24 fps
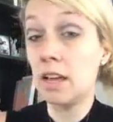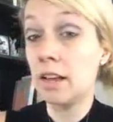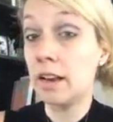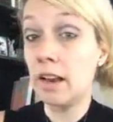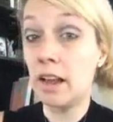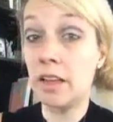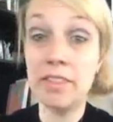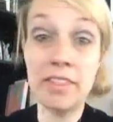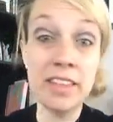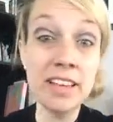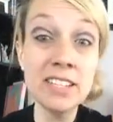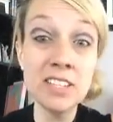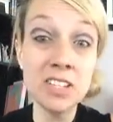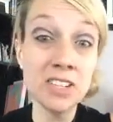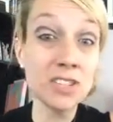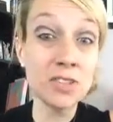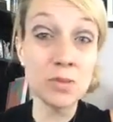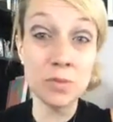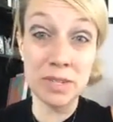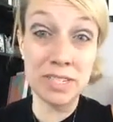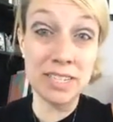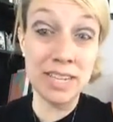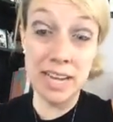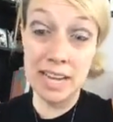Now this
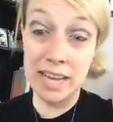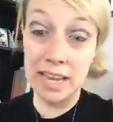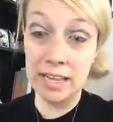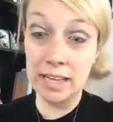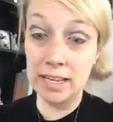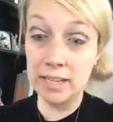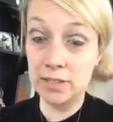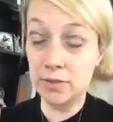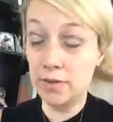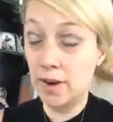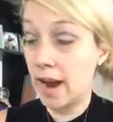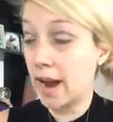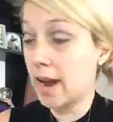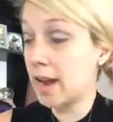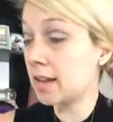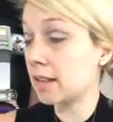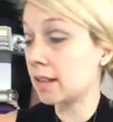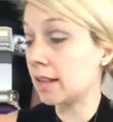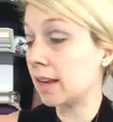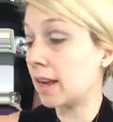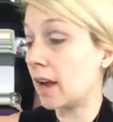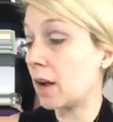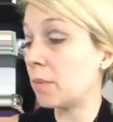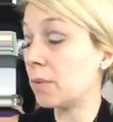looks ridiculous,
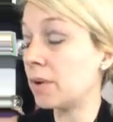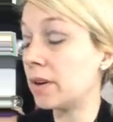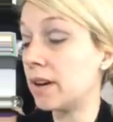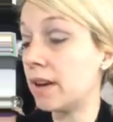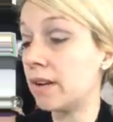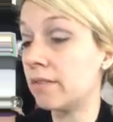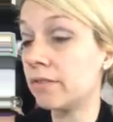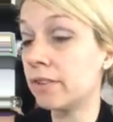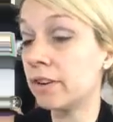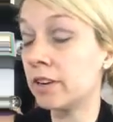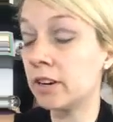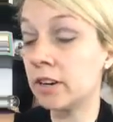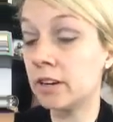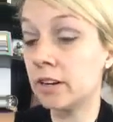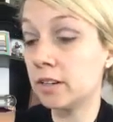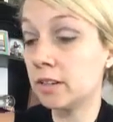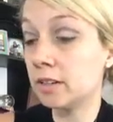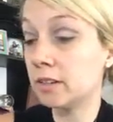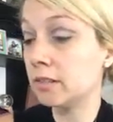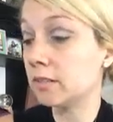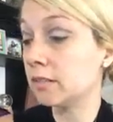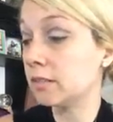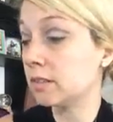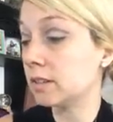right? Like I would
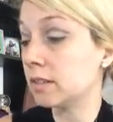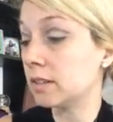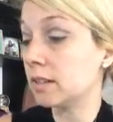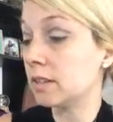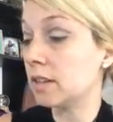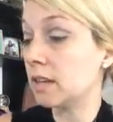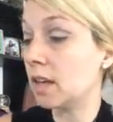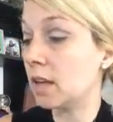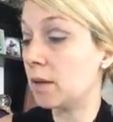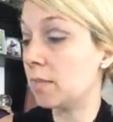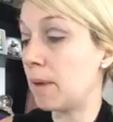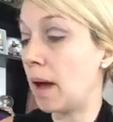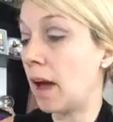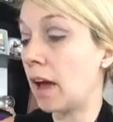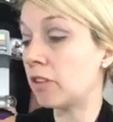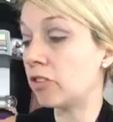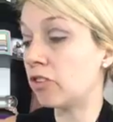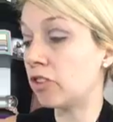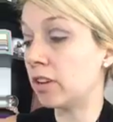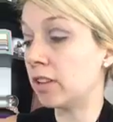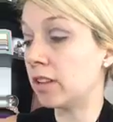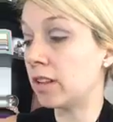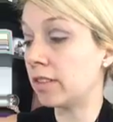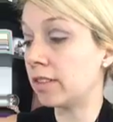never
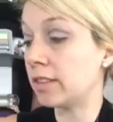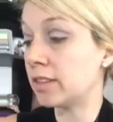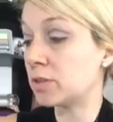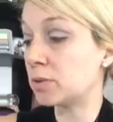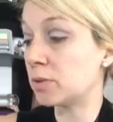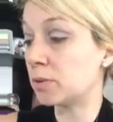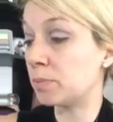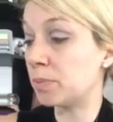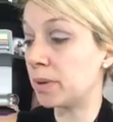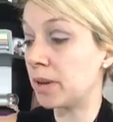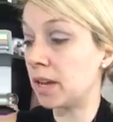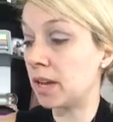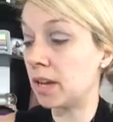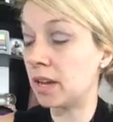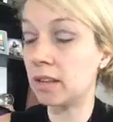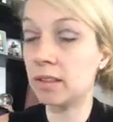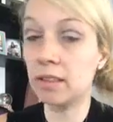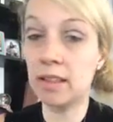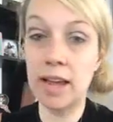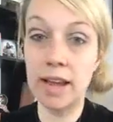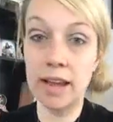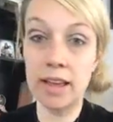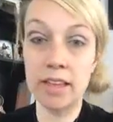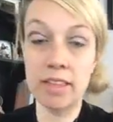imagine that this would be
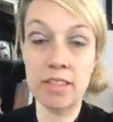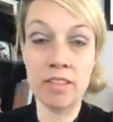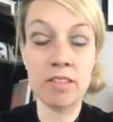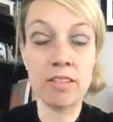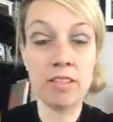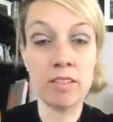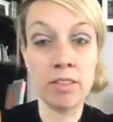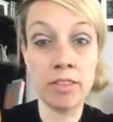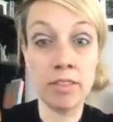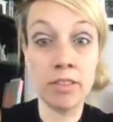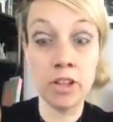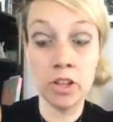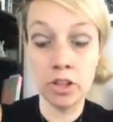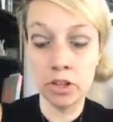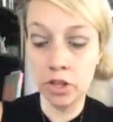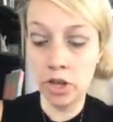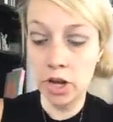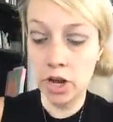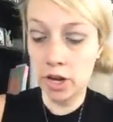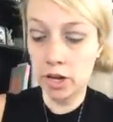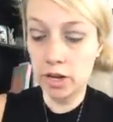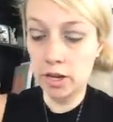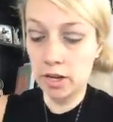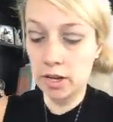like the
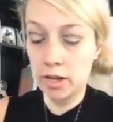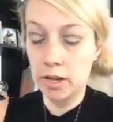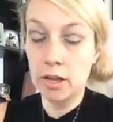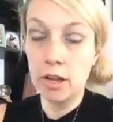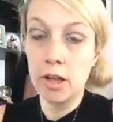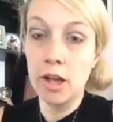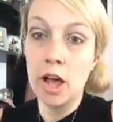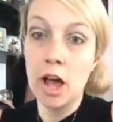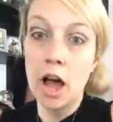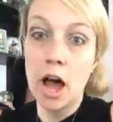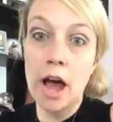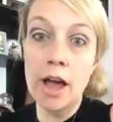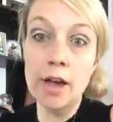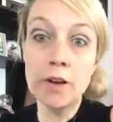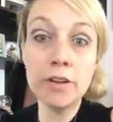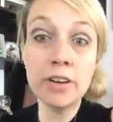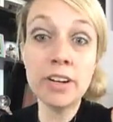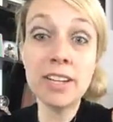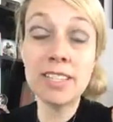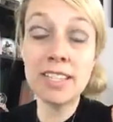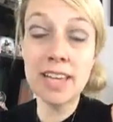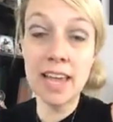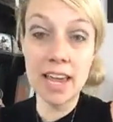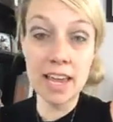look. I'm
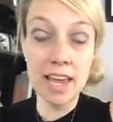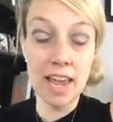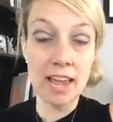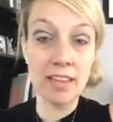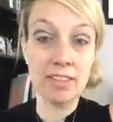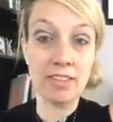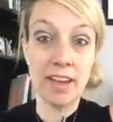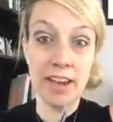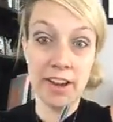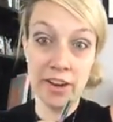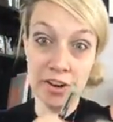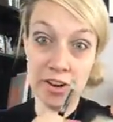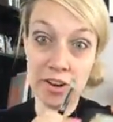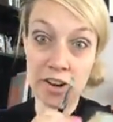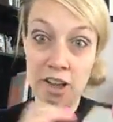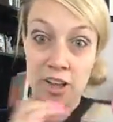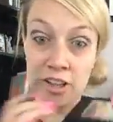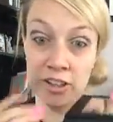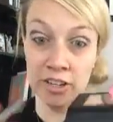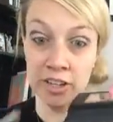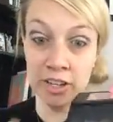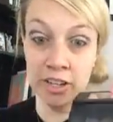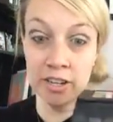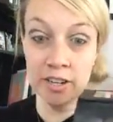going to take a lighter
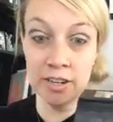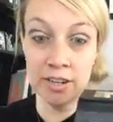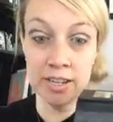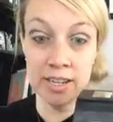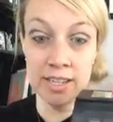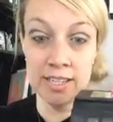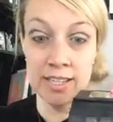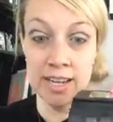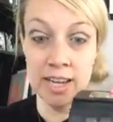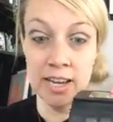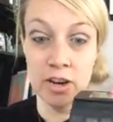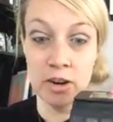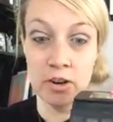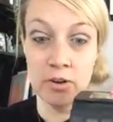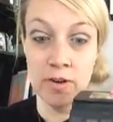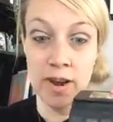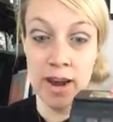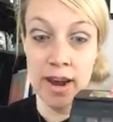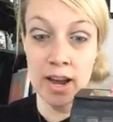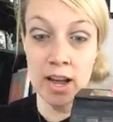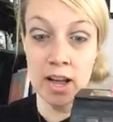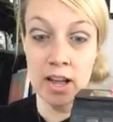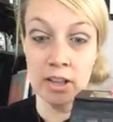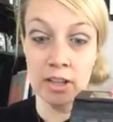color. I'm going to take a
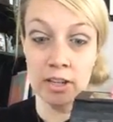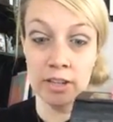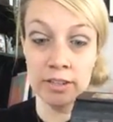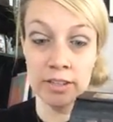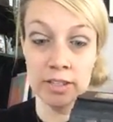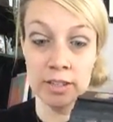gray color.